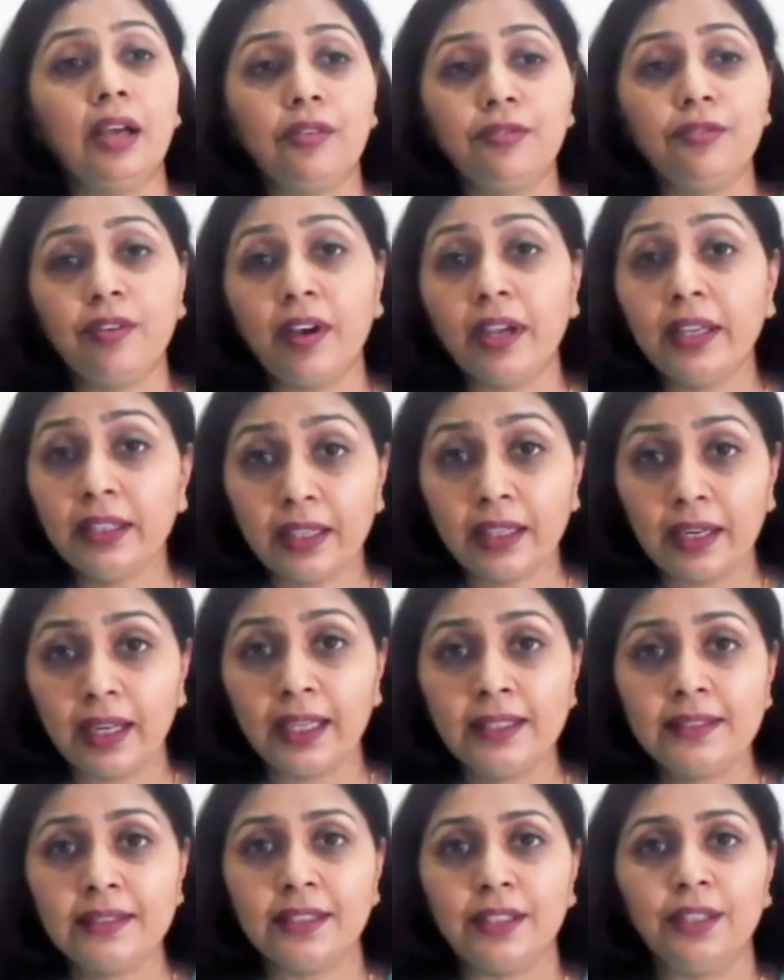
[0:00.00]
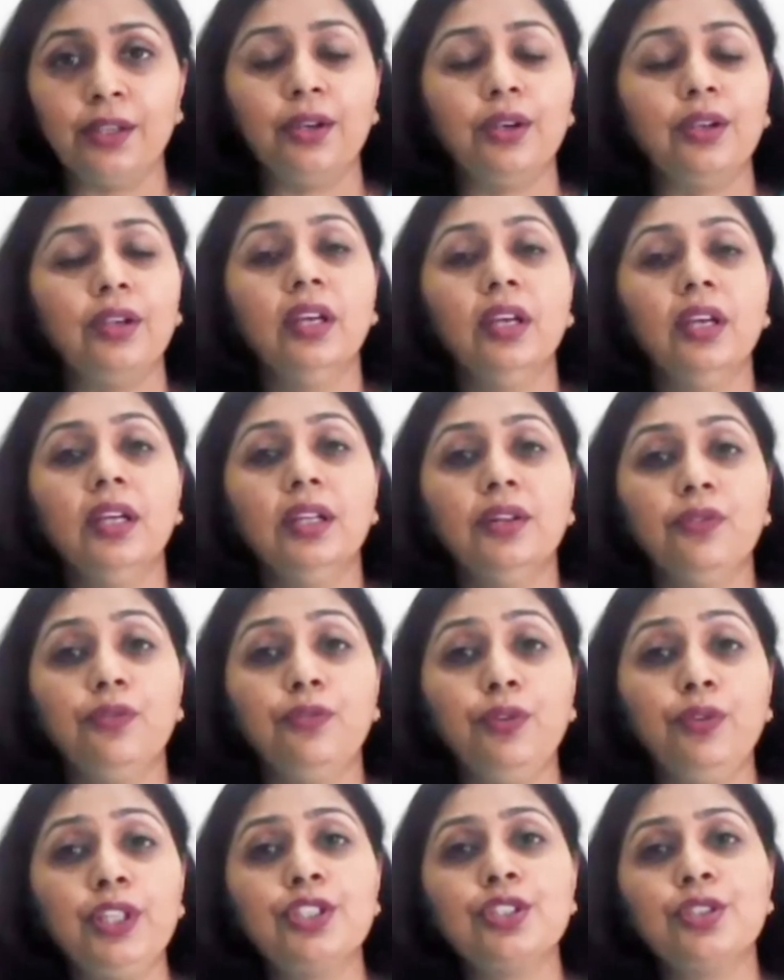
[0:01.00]
finalizing
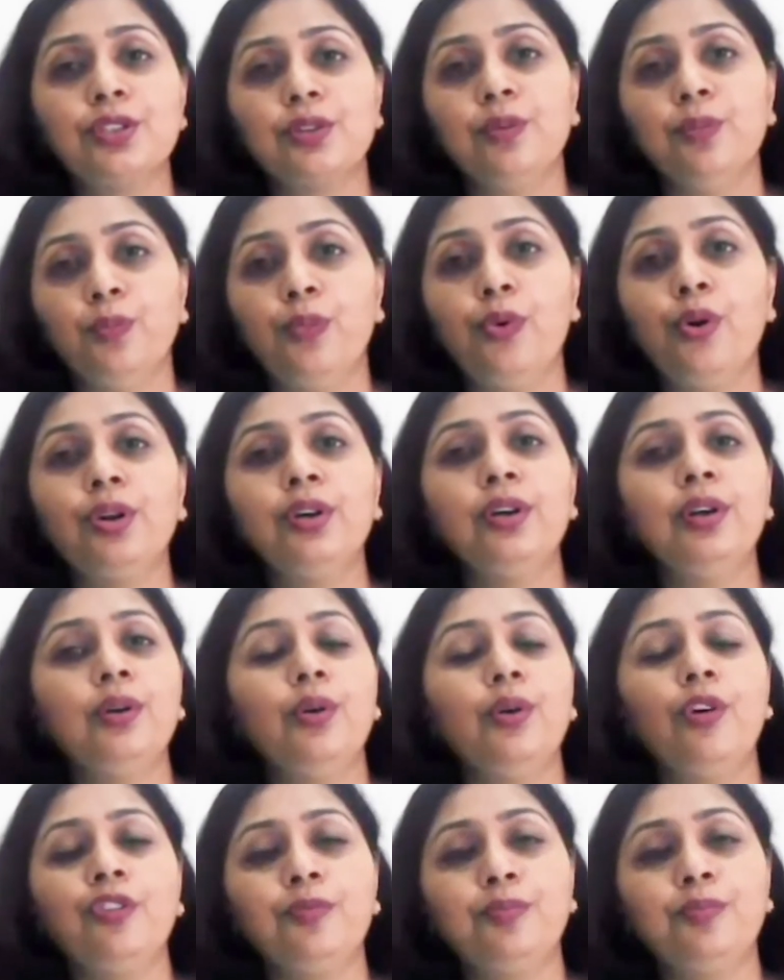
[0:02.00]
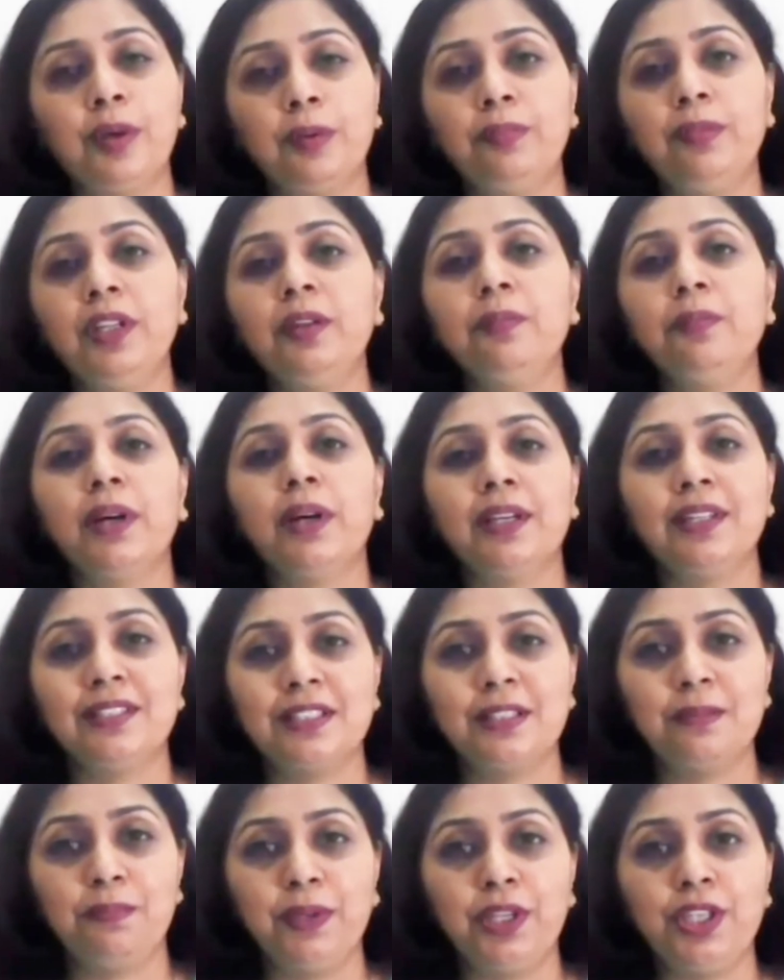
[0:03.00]
which model of public
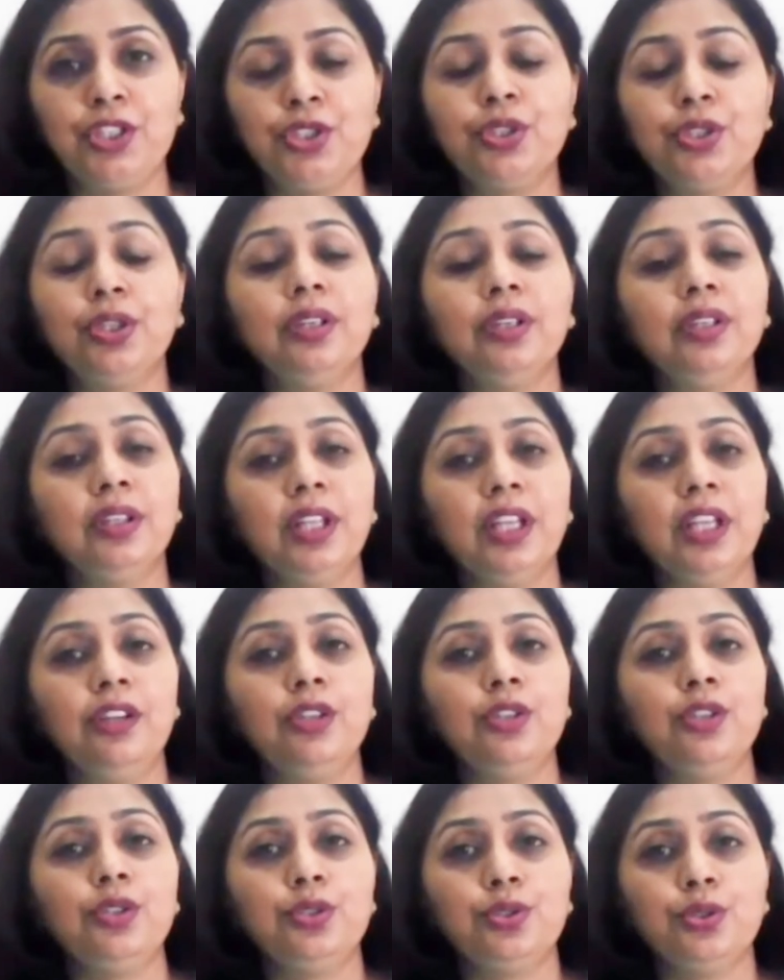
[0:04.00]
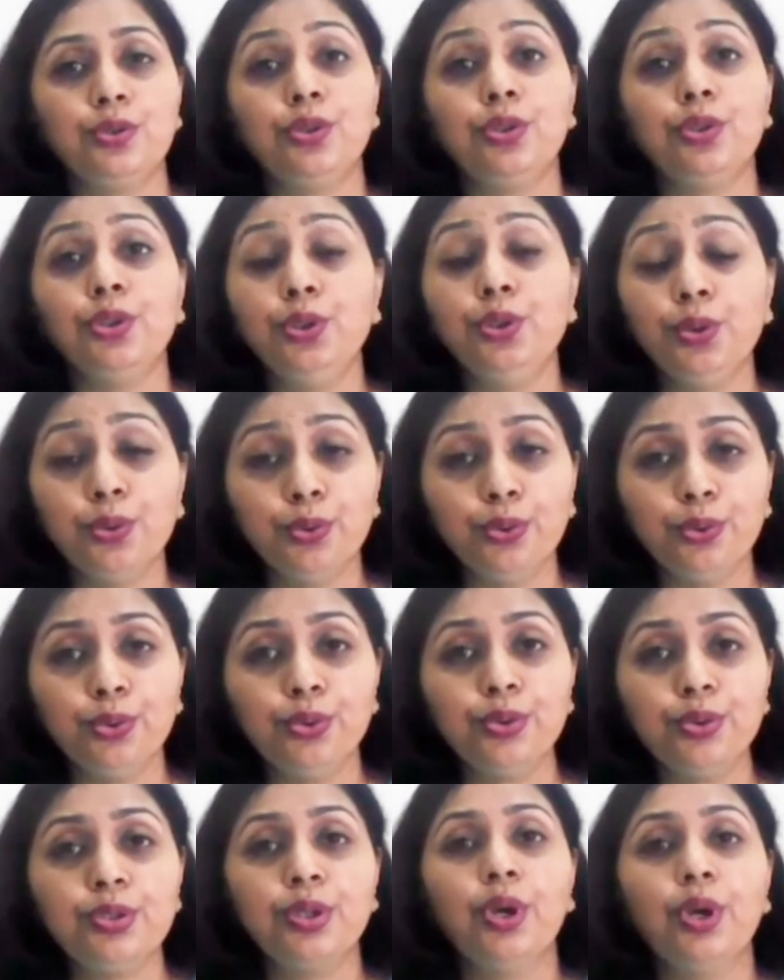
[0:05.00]
participation they should
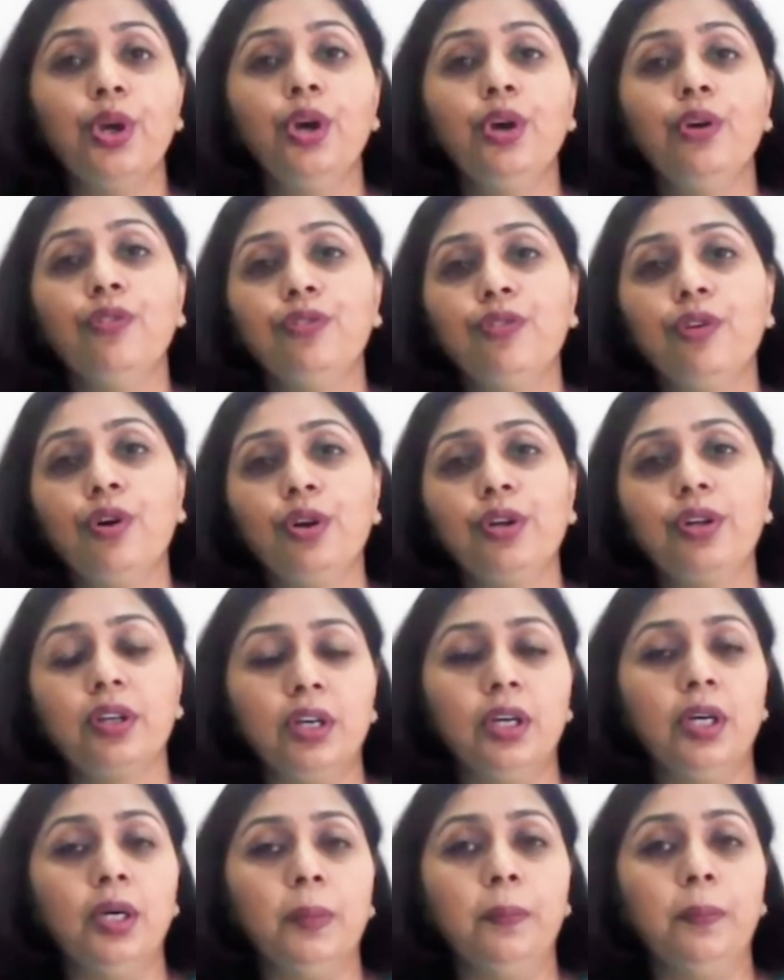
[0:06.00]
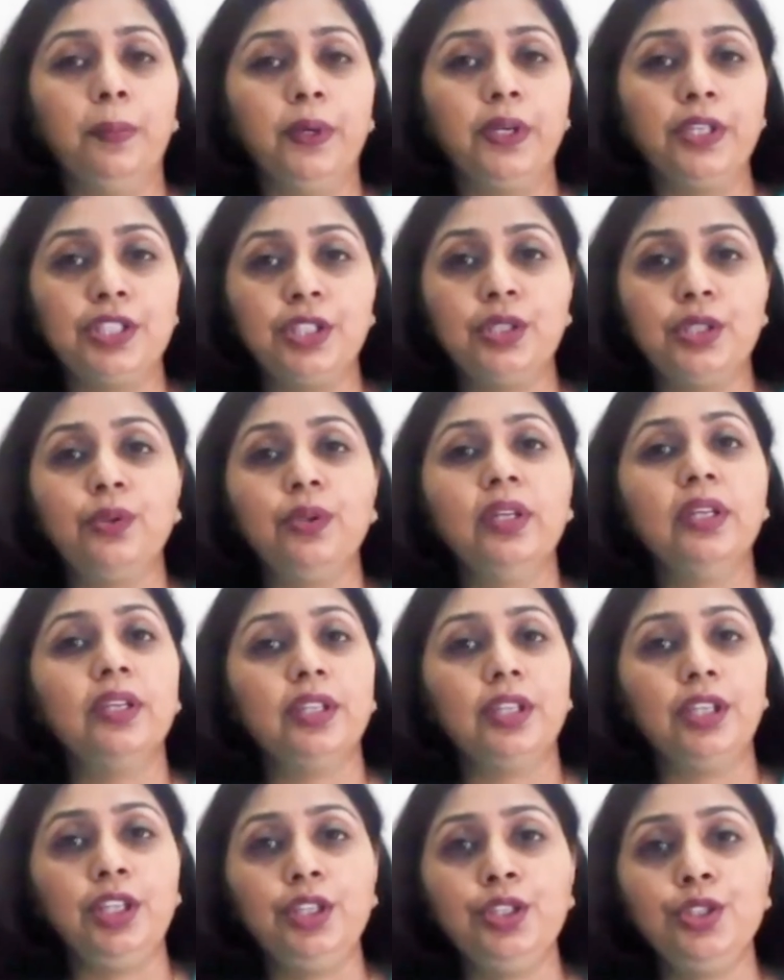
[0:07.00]
use for a particular
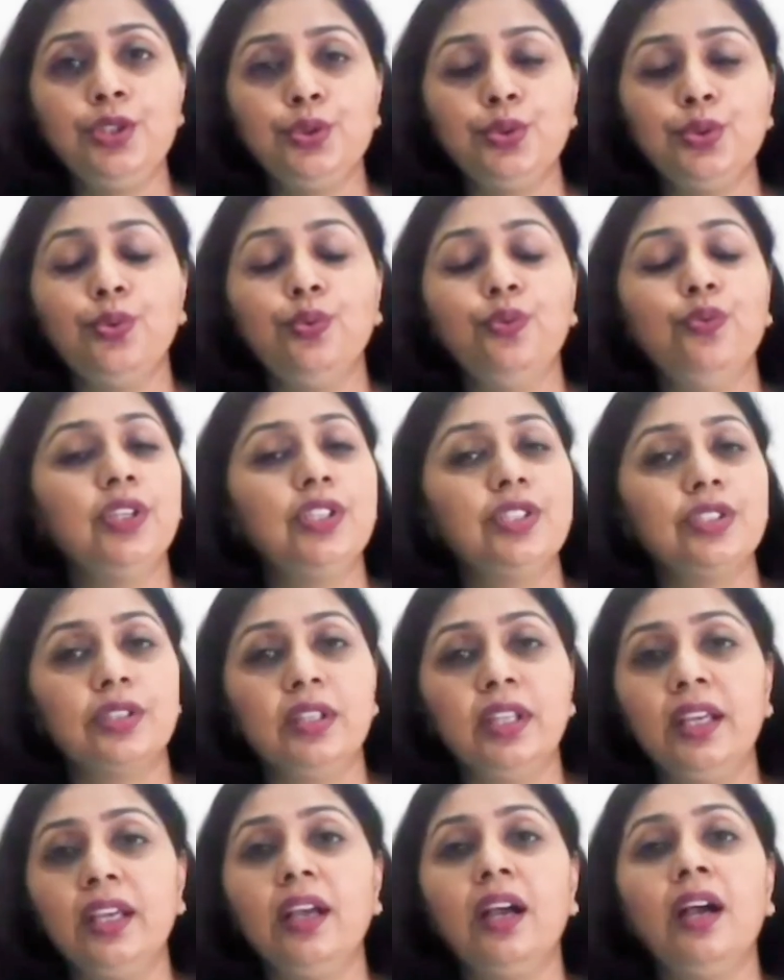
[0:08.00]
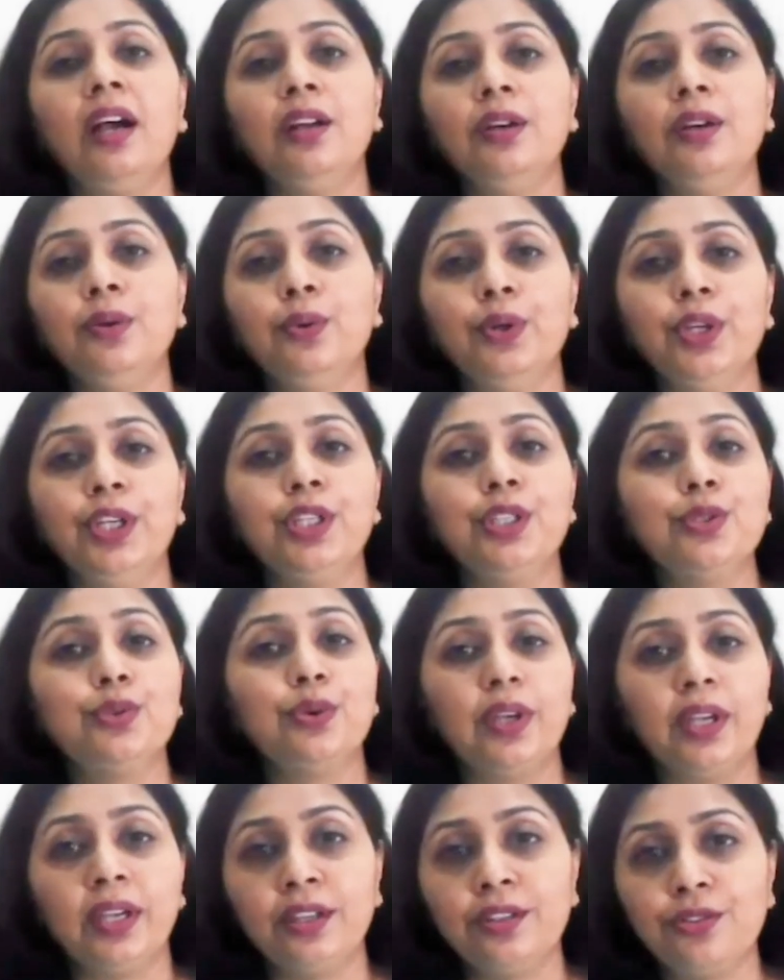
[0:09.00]
issue which they are going to
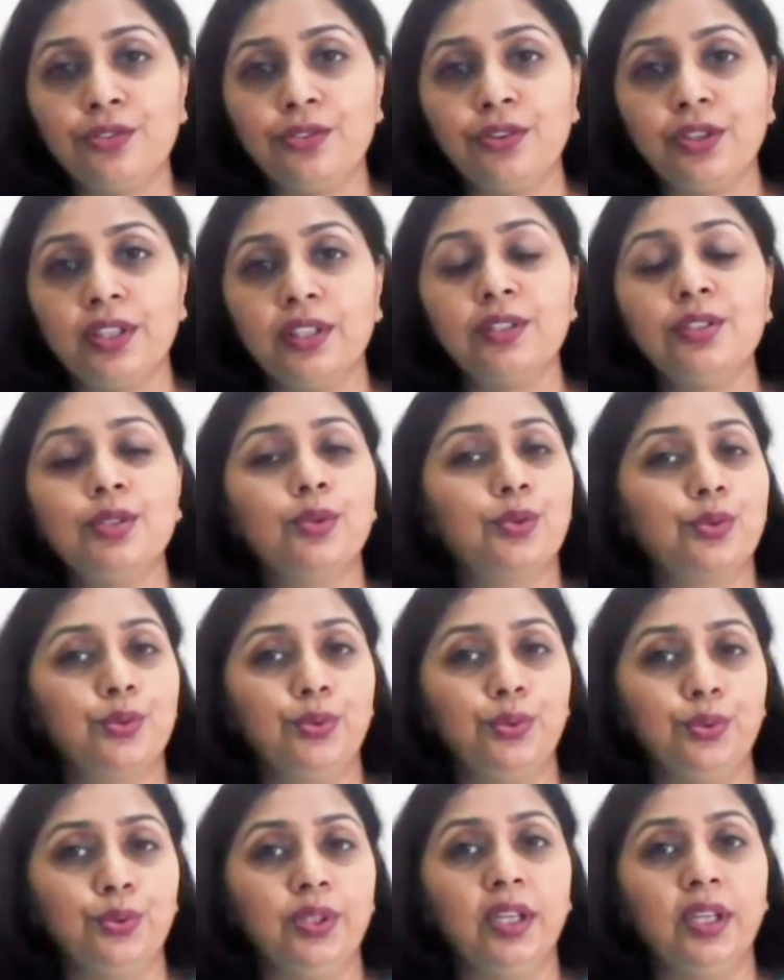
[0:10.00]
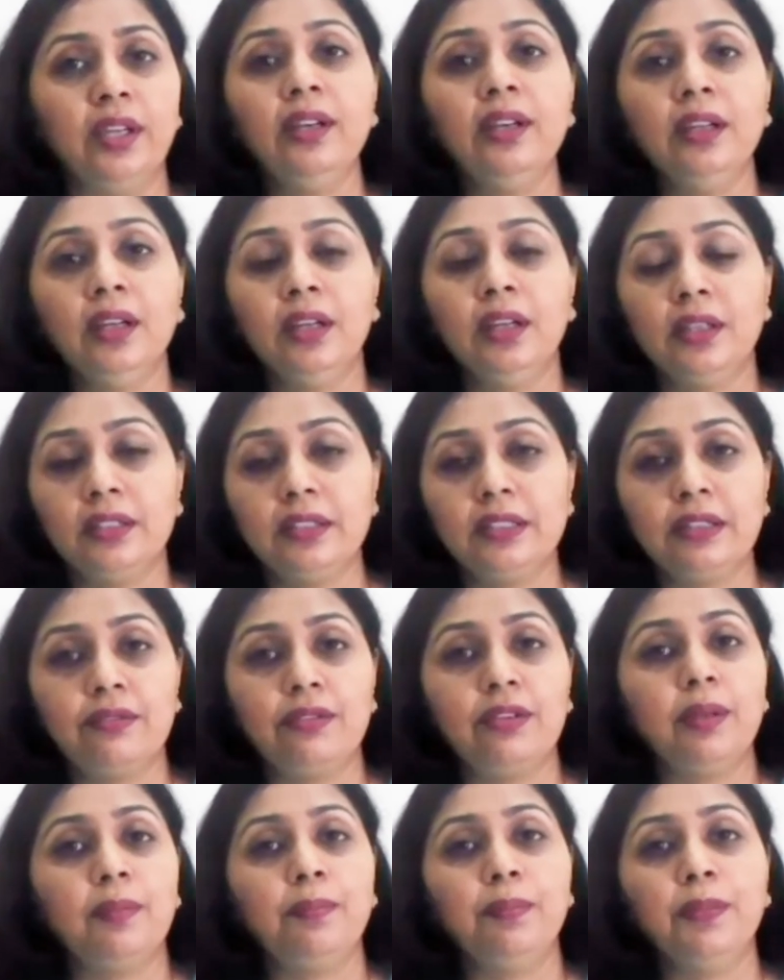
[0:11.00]
address through their
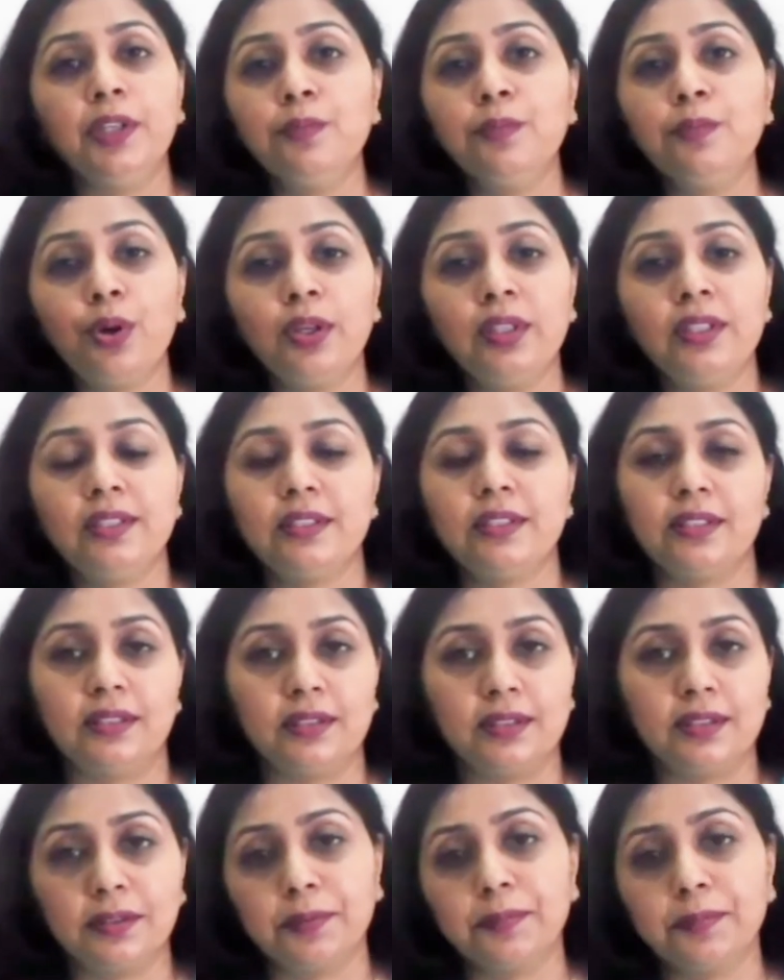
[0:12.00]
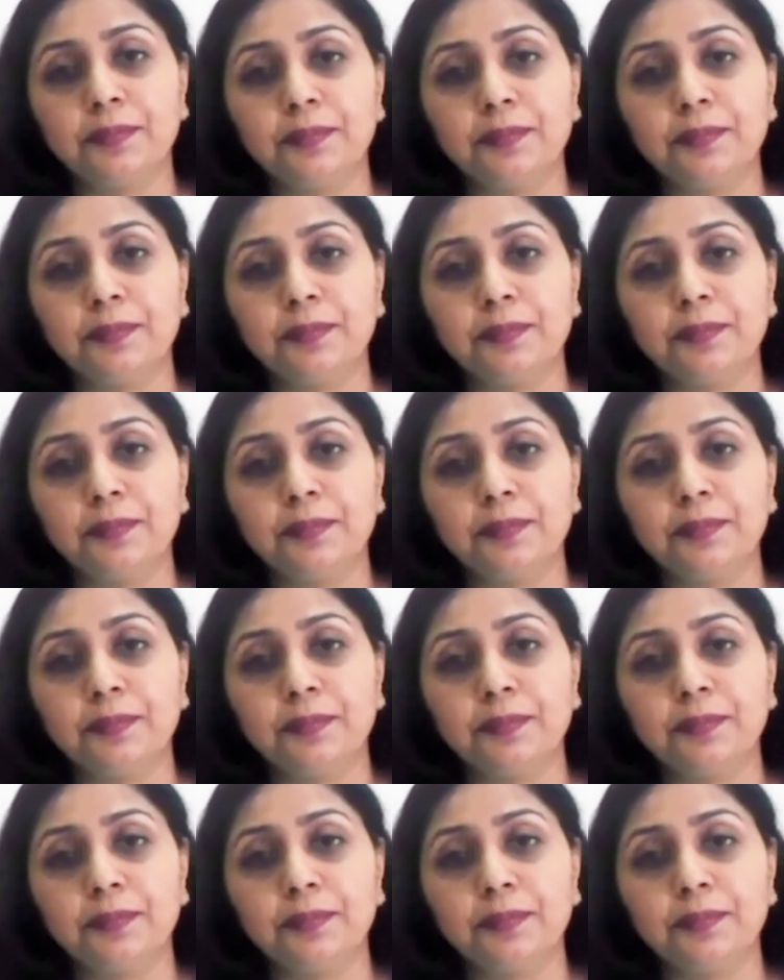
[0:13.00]
development policies.